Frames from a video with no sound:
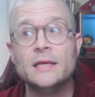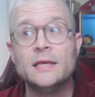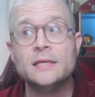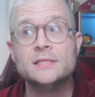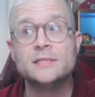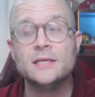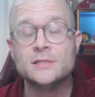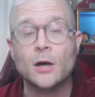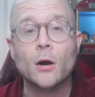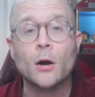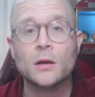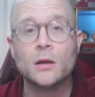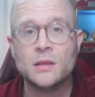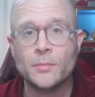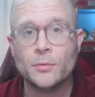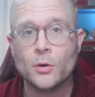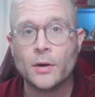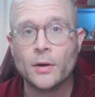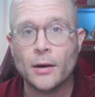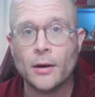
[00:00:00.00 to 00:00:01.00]
this archetypical
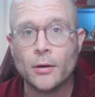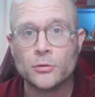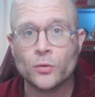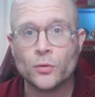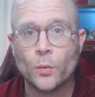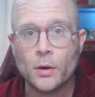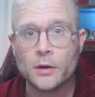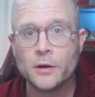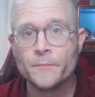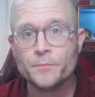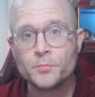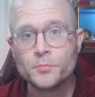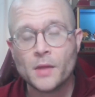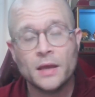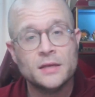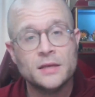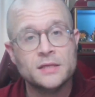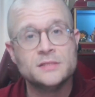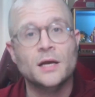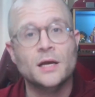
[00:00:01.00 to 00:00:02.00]
character work, it is
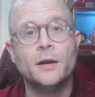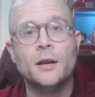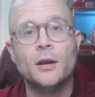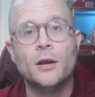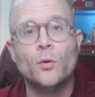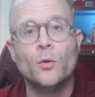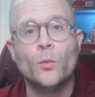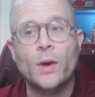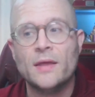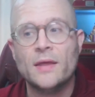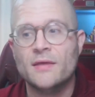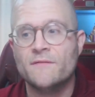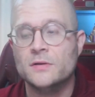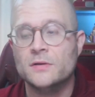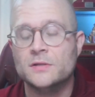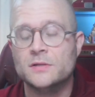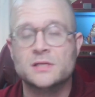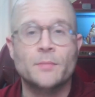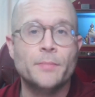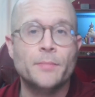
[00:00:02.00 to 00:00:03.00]
done in a way that feels
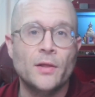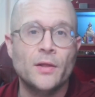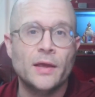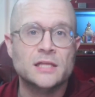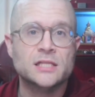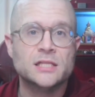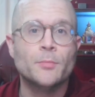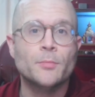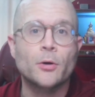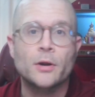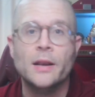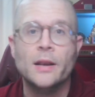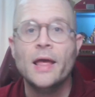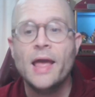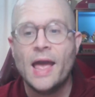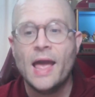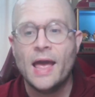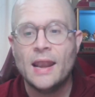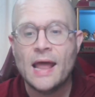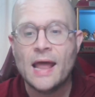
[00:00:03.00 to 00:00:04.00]
compelling and smart and
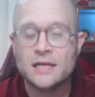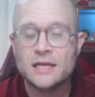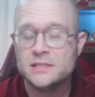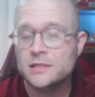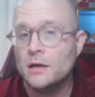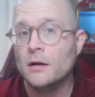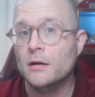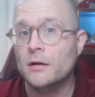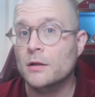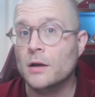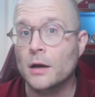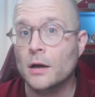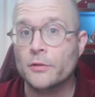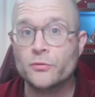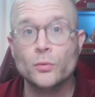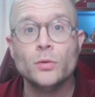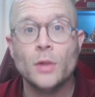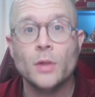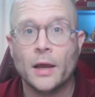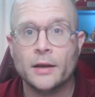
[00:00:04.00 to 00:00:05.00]
has a through
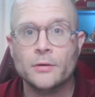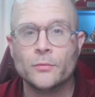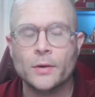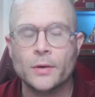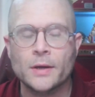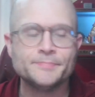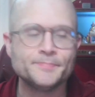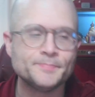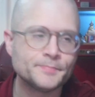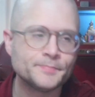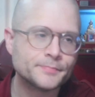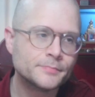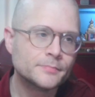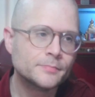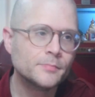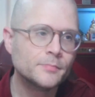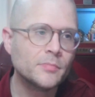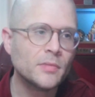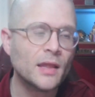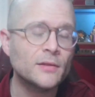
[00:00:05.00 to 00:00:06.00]
line, right?
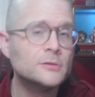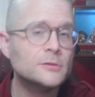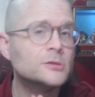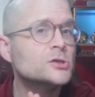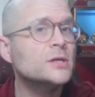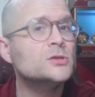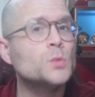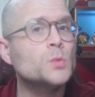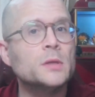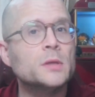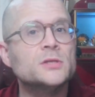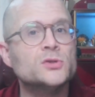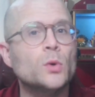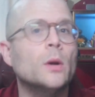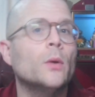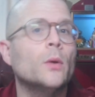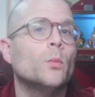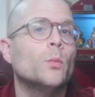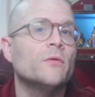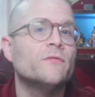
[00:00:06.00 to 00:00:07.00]
So that's one story. We're
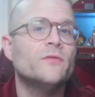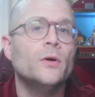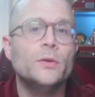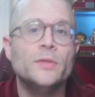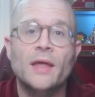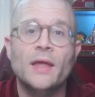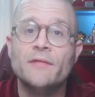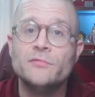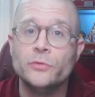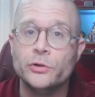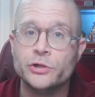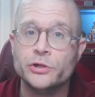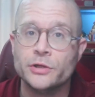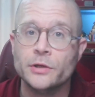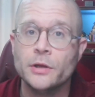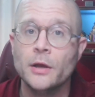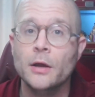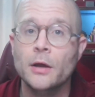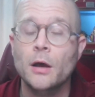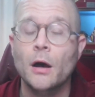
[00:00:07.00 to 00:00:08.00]
following the evolution
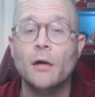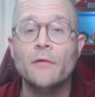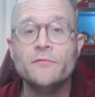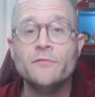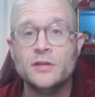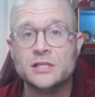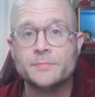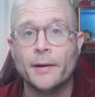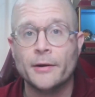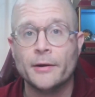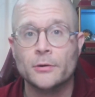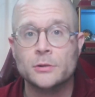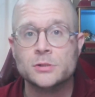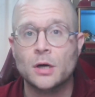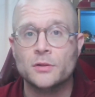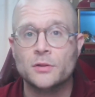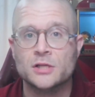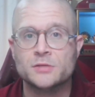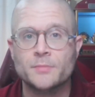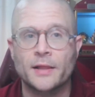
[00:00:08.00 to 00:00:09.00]
of these spiders on this
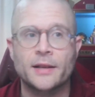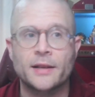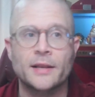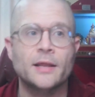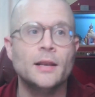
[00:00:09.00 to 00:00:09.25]
planet